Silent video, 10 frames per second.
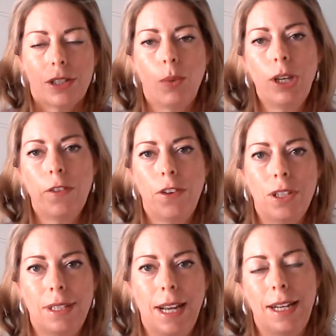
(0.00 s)
when you're
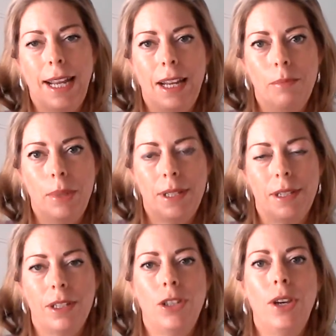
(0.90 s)
first starting out in
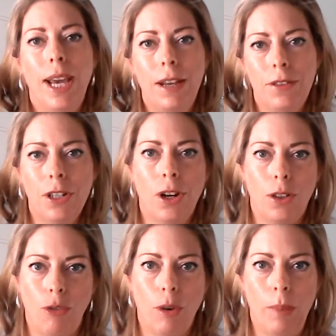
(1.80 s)
business, you have to go
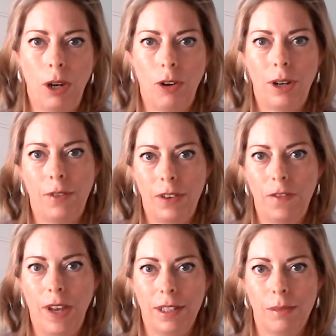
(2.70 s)
through a period of
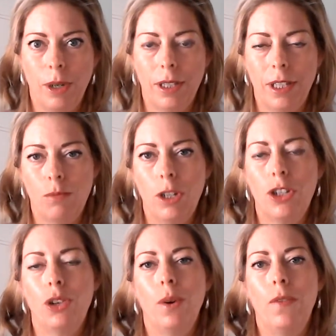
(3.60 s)
investment in
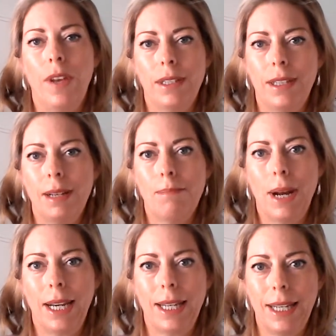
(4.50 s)
which you're investing
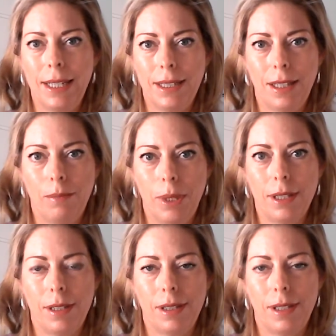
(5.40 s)
money into the
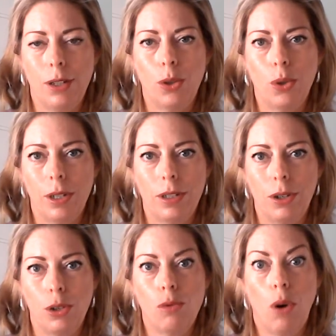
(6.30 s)
business in order
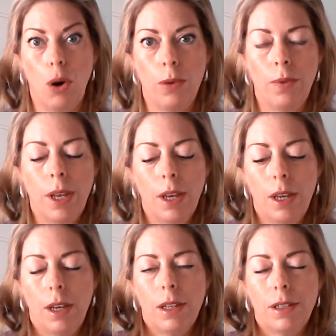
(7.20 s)
to grow.
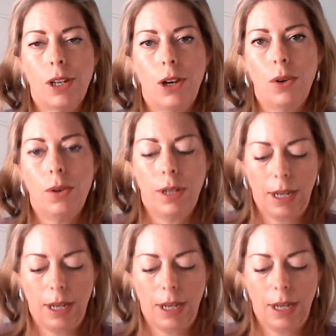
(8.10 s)
So